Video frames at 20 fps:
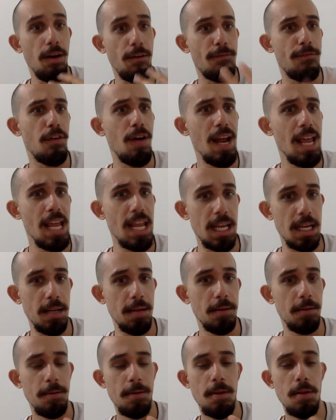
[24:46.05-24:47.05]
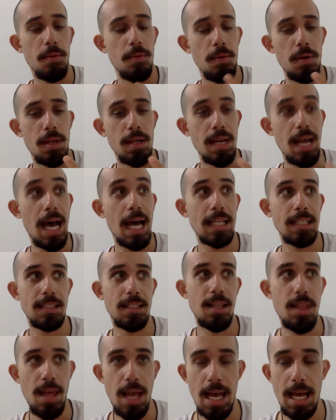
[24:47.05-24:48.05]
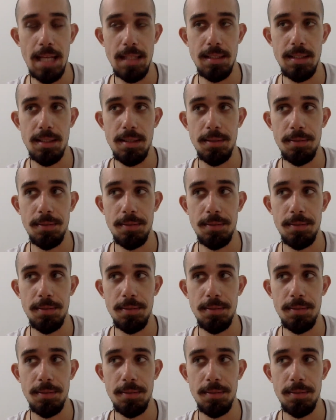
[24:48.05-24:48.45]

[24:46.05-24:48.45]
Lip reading: afraid, not that